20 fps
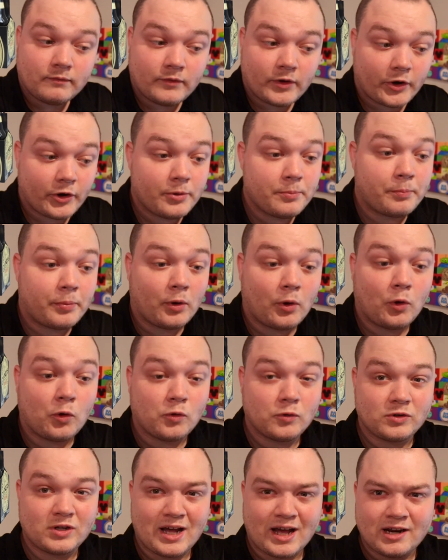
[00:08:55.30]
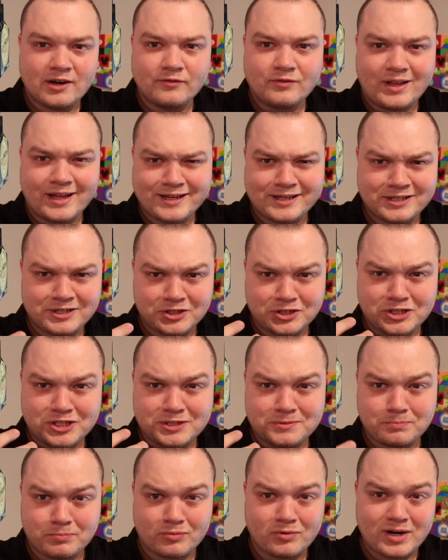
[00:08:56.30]
Very bold, kind of like an
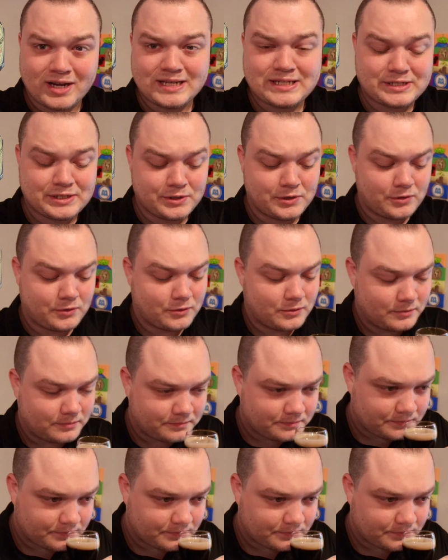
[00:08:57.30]
espresso.